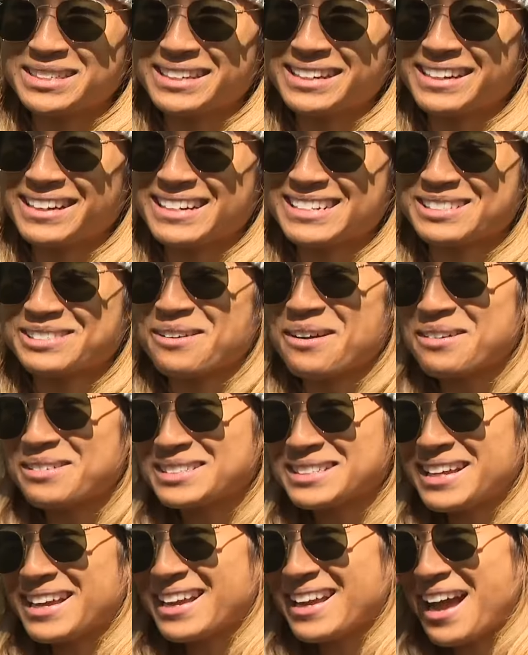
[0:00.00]
here, so I
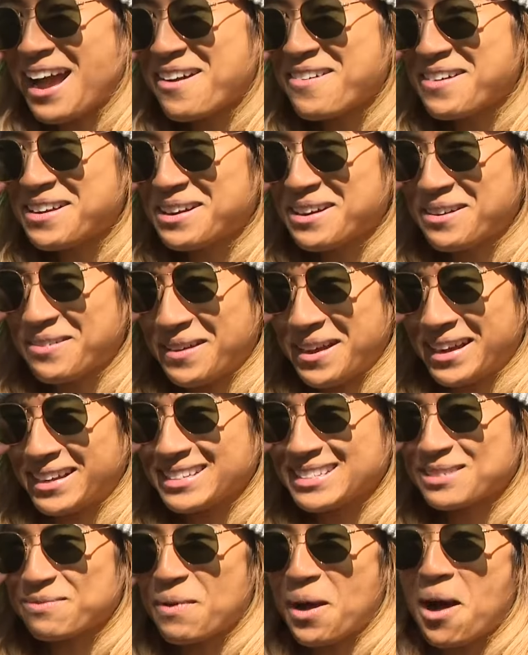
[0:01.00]
was like, I wonder if I
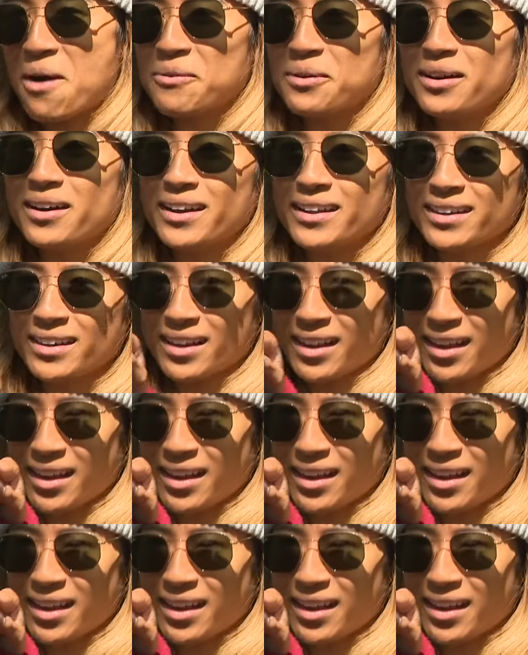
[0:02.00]
can spot one.